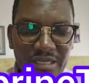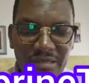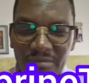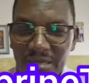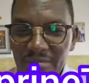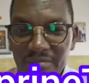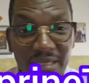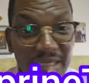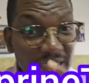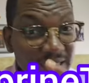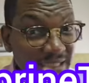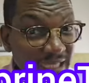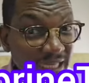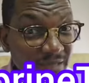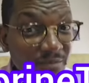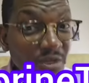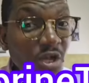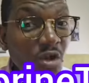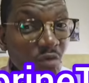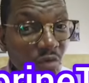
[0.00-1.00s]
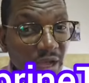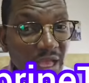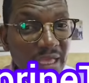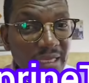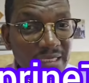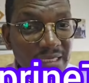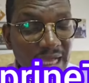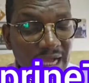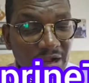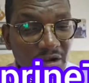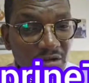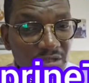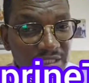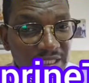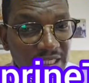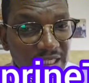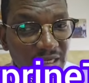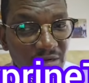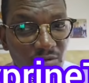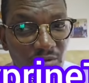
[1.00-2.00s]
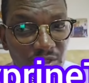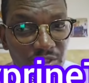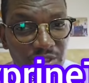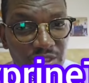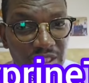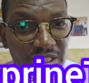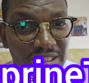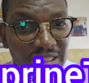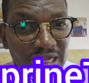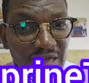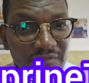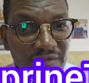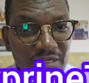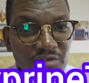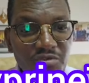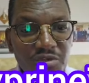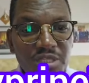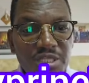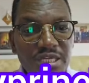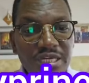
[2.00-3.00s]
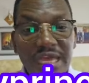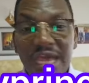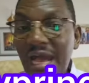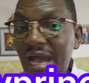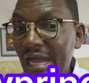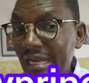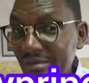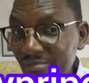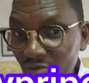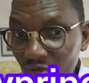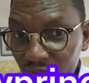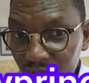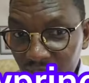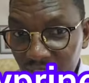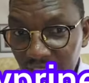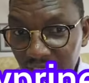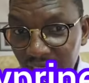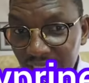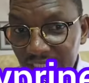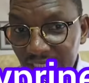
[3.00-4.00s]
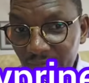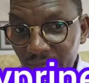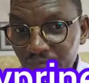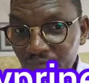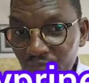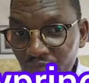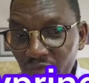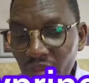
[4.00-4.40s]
Remember the time when a container was discovered with rare animals in Kenya?